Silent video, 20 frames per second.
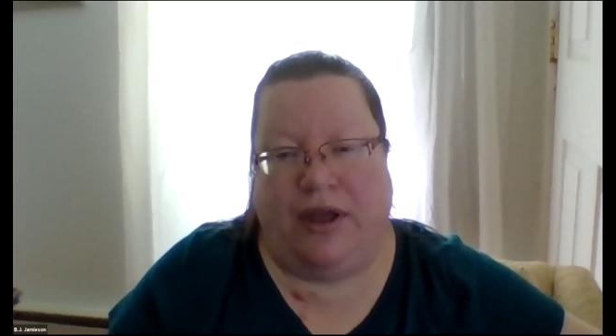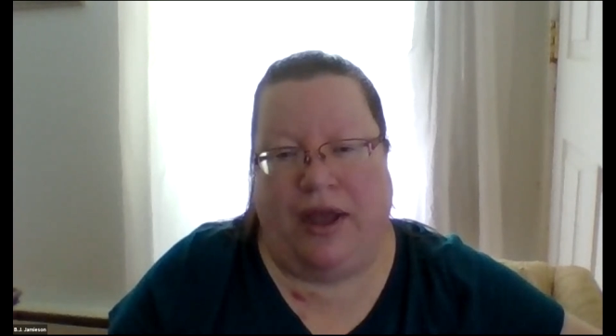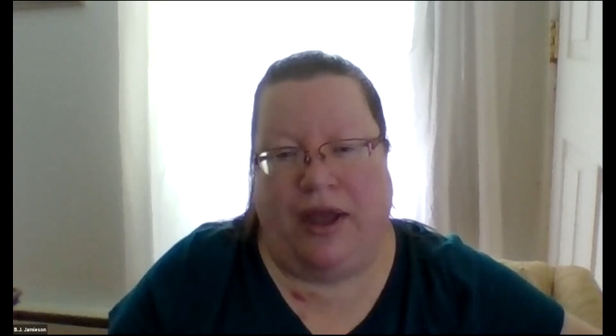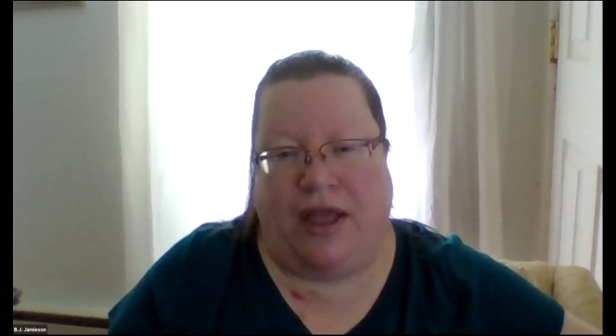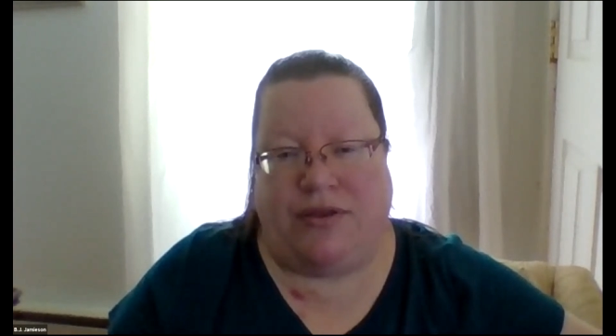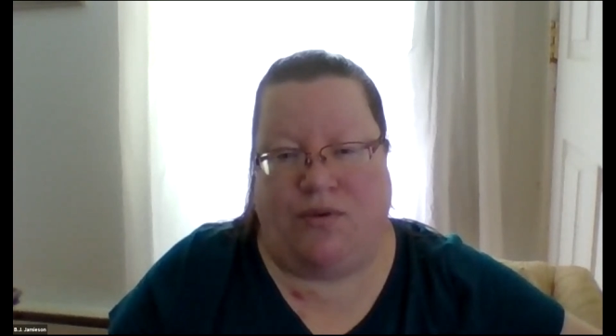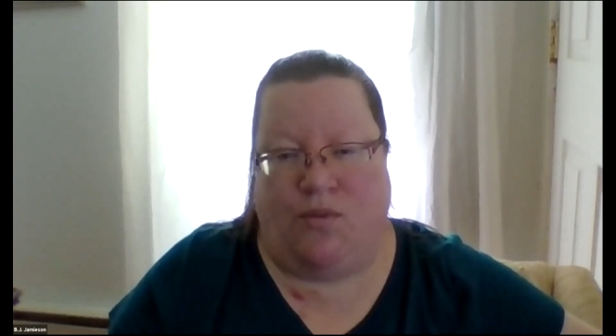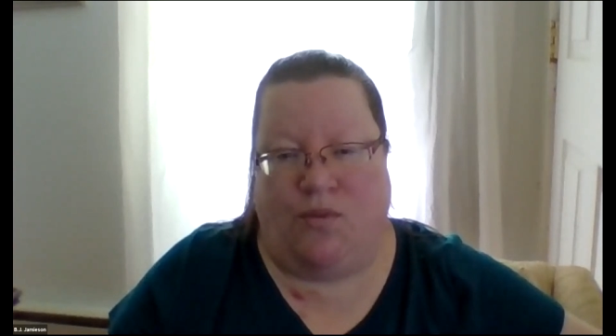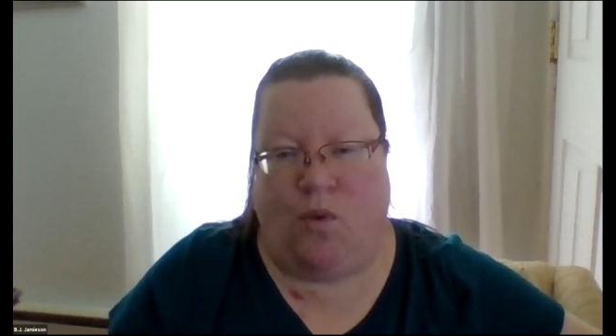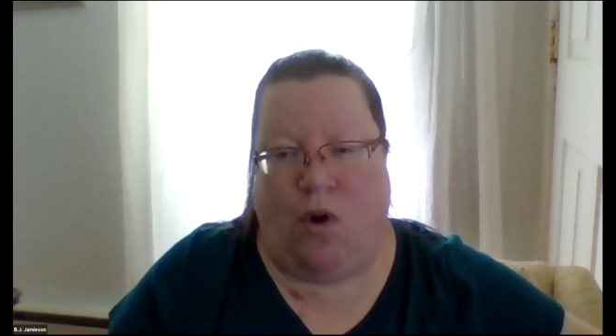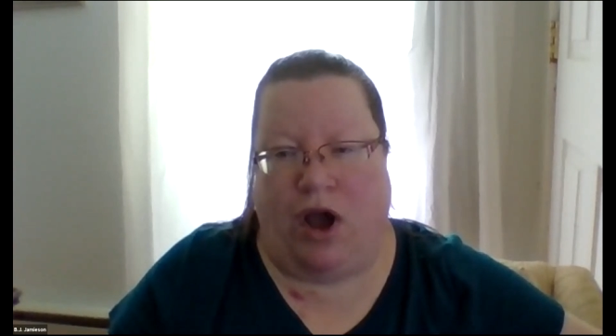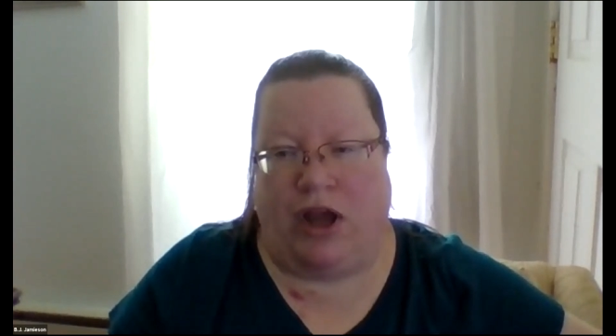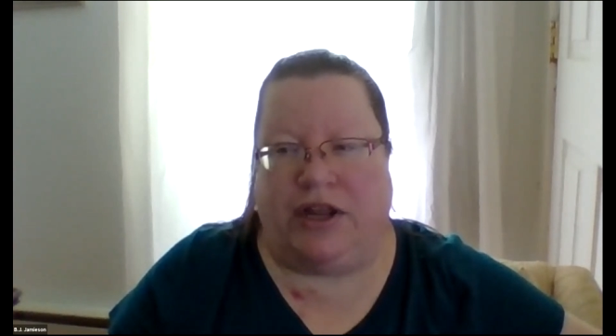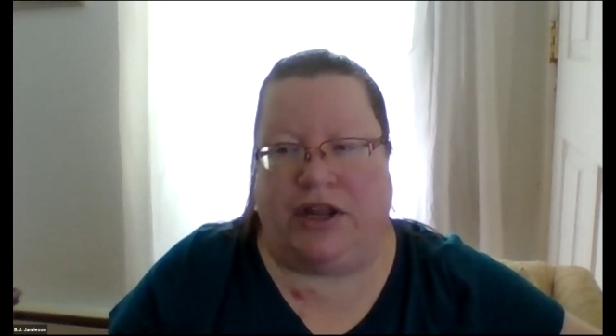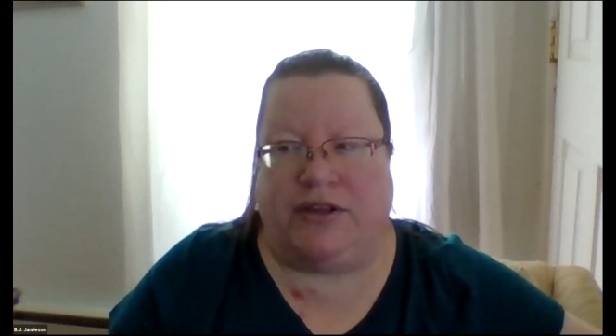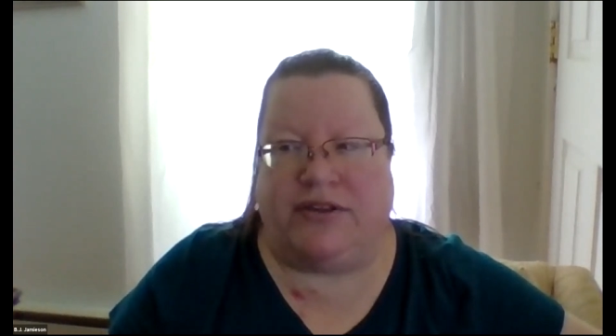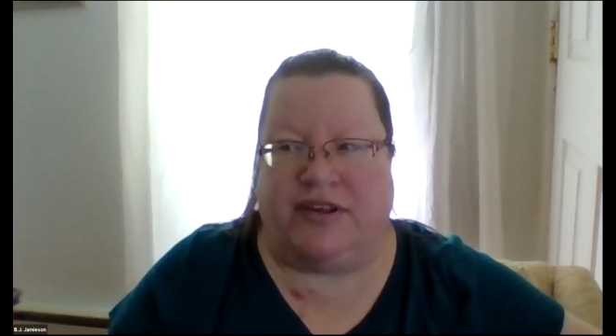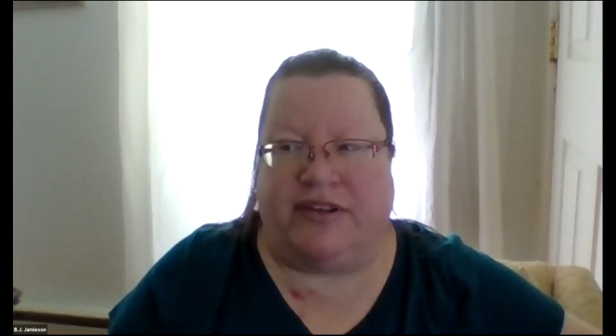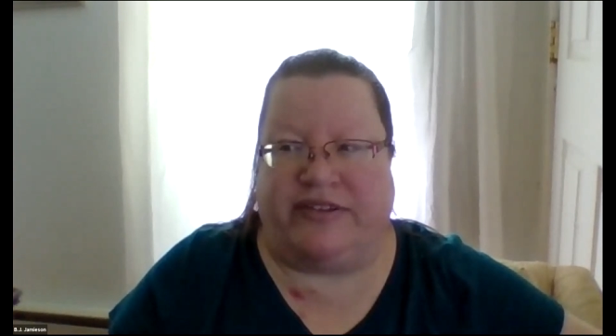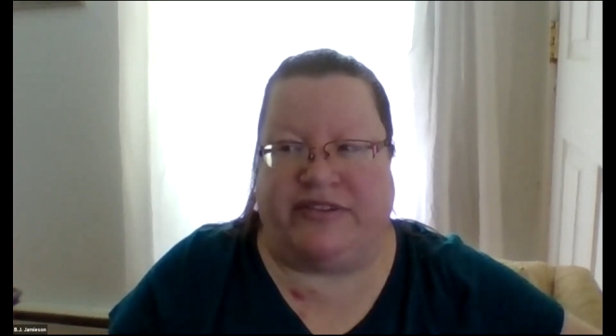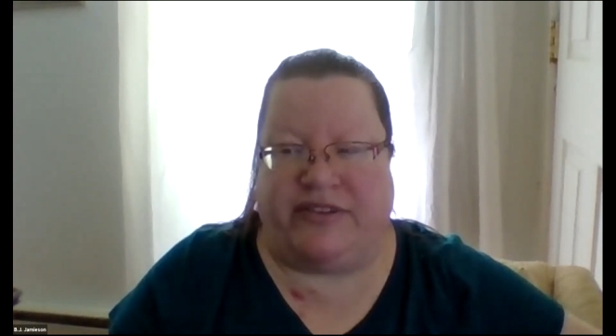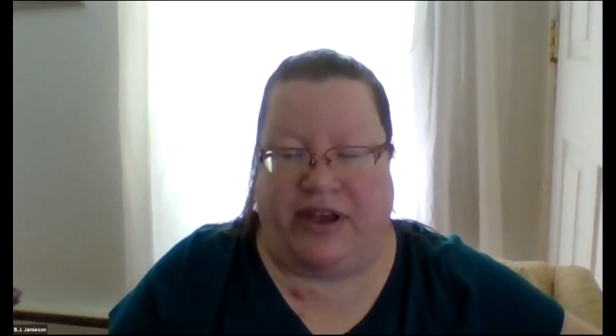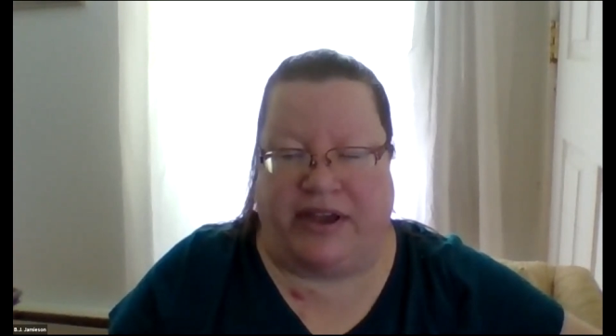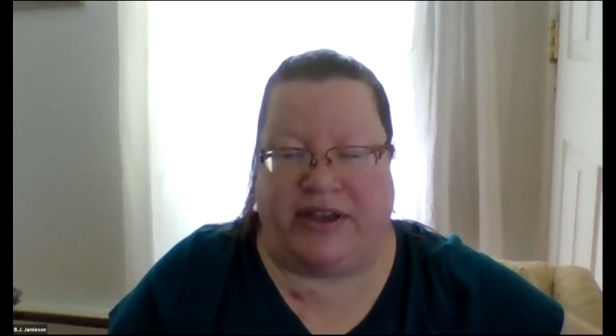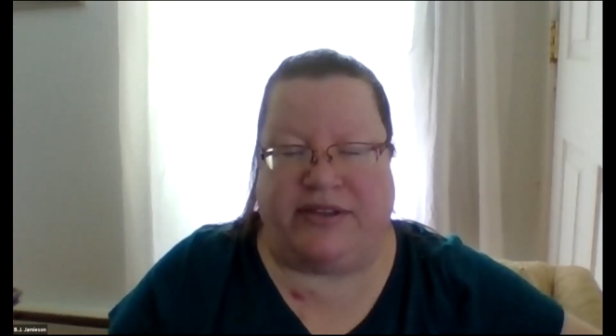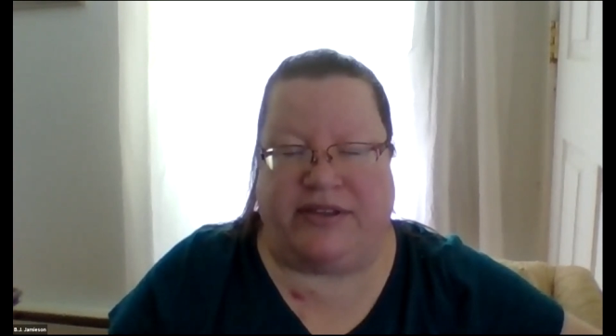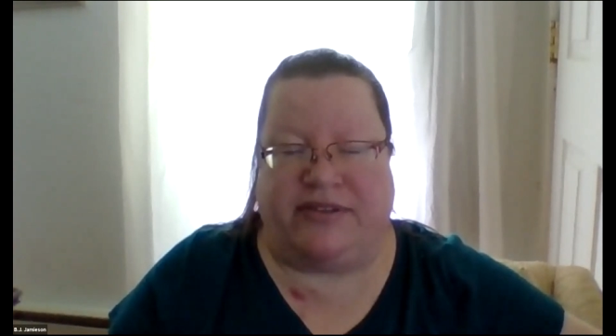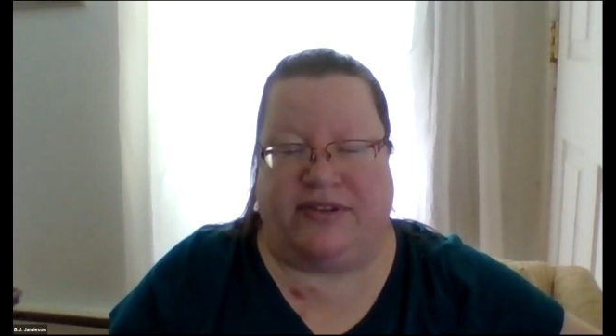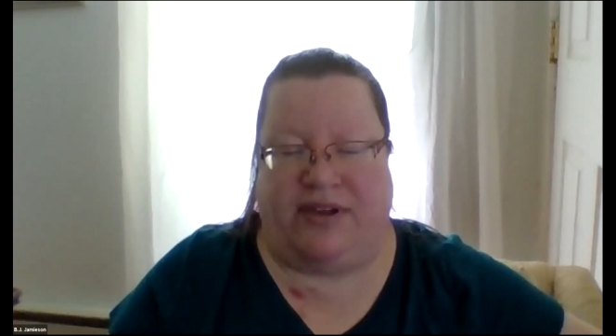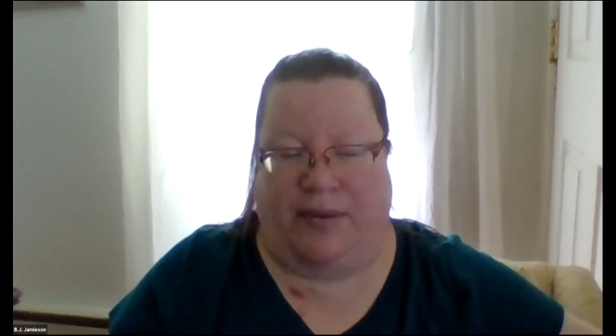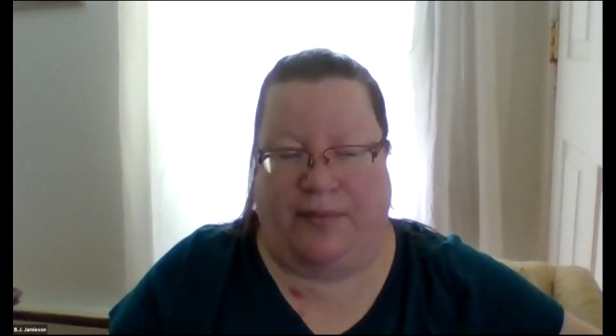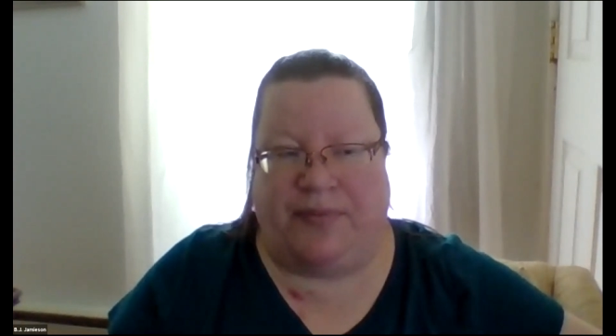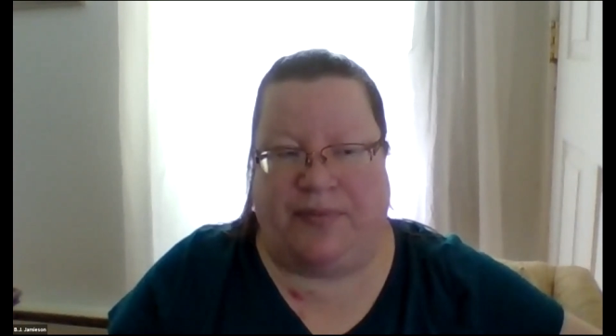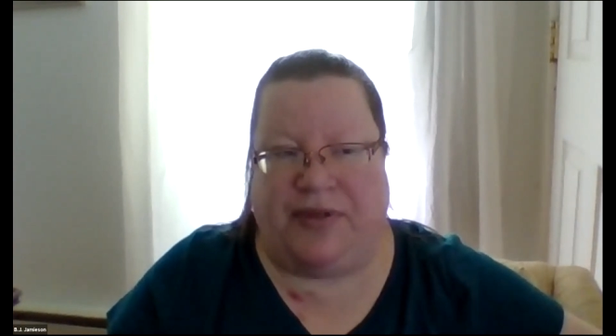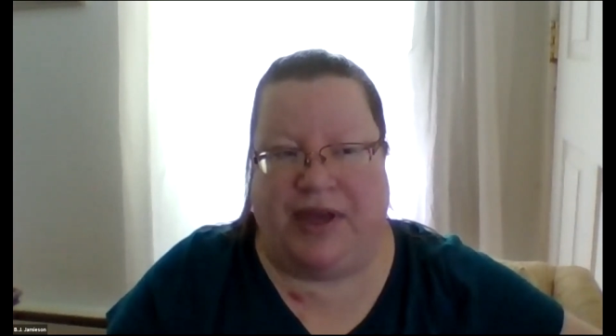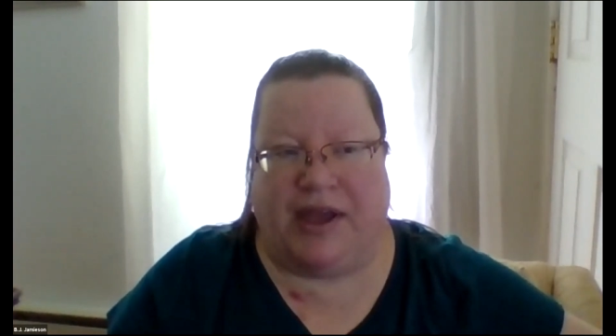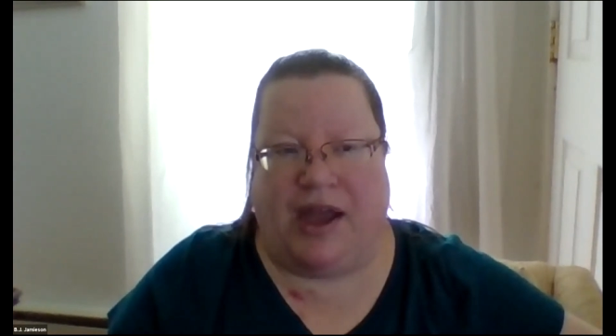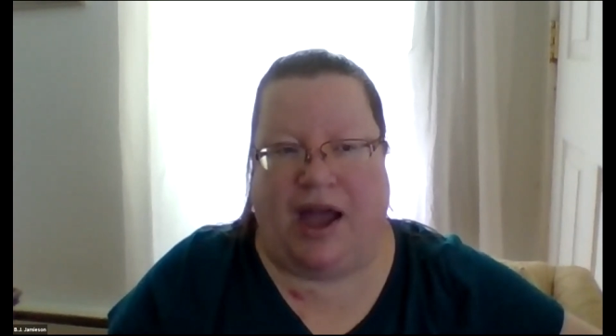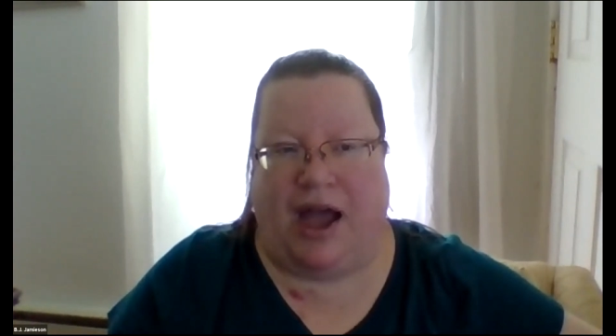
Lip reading: and wanting to cite something,